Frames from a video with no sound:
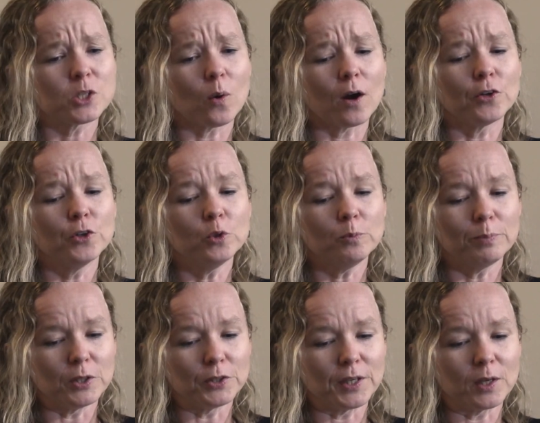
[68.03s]
So, our new
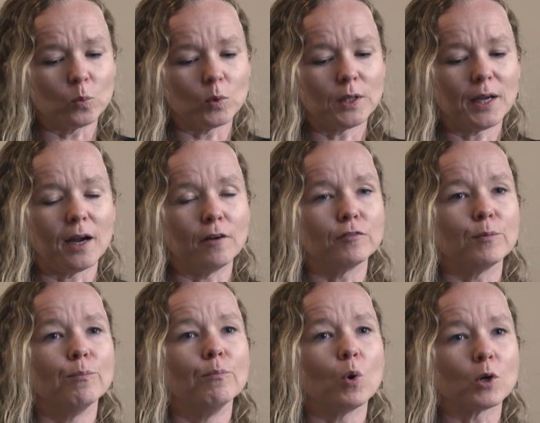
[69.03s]
building will have
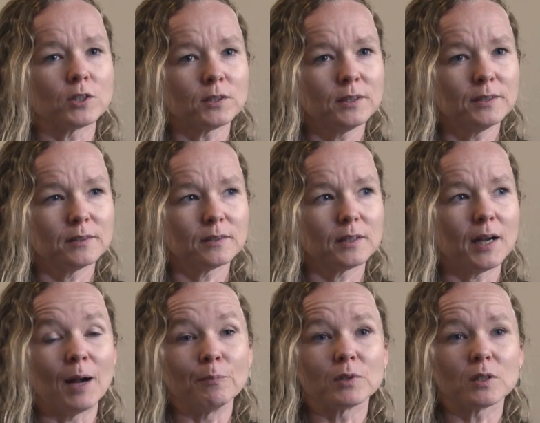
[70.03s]
more
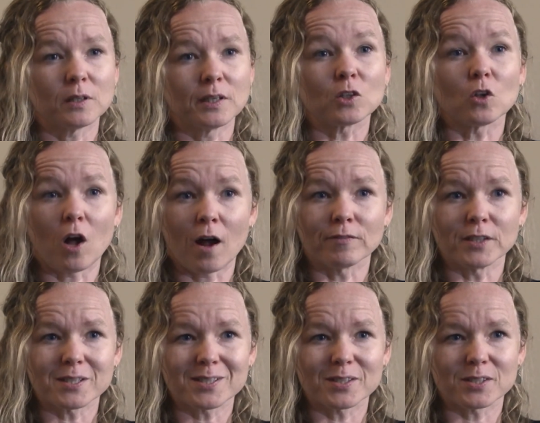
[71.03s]
um, clinical
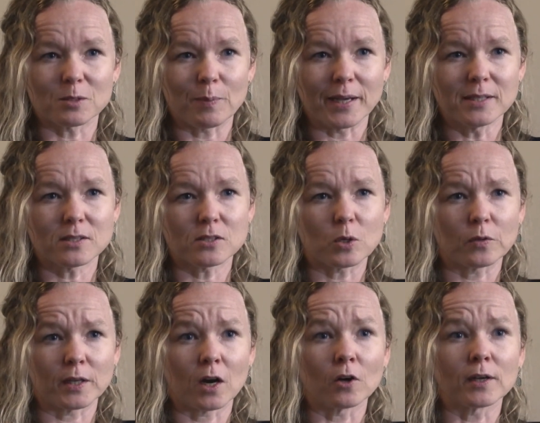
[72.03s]
office space so
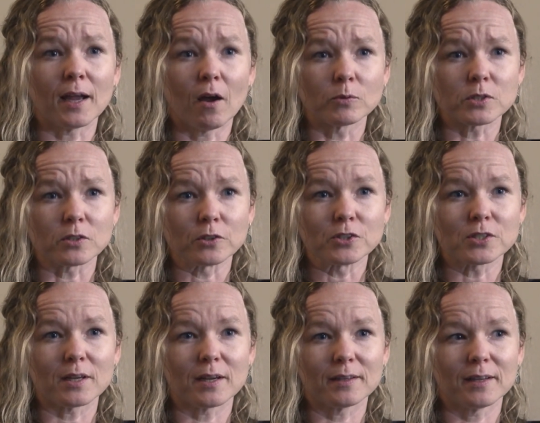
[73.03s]
that our
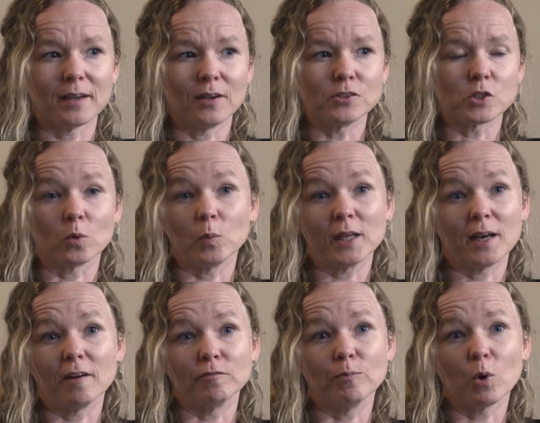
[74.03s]
counselors can, so that we can
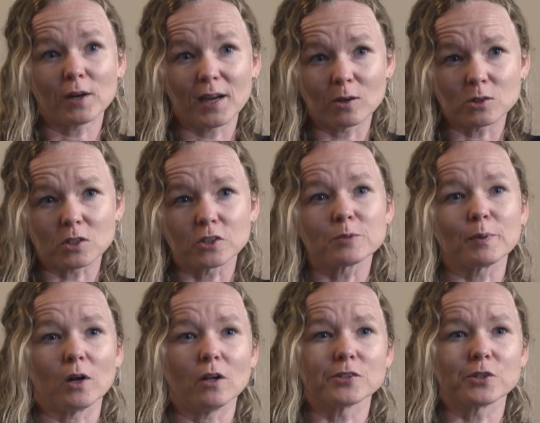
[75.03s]
have more counselors,
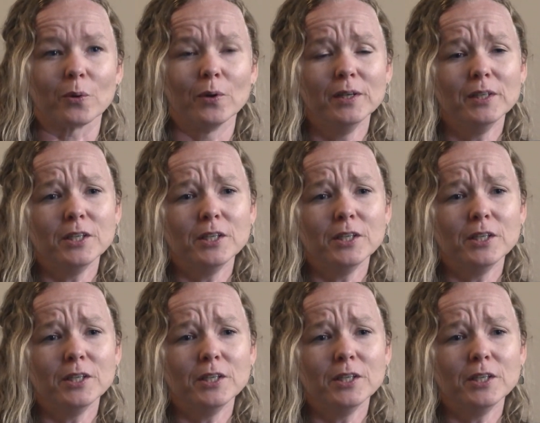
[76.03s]
but also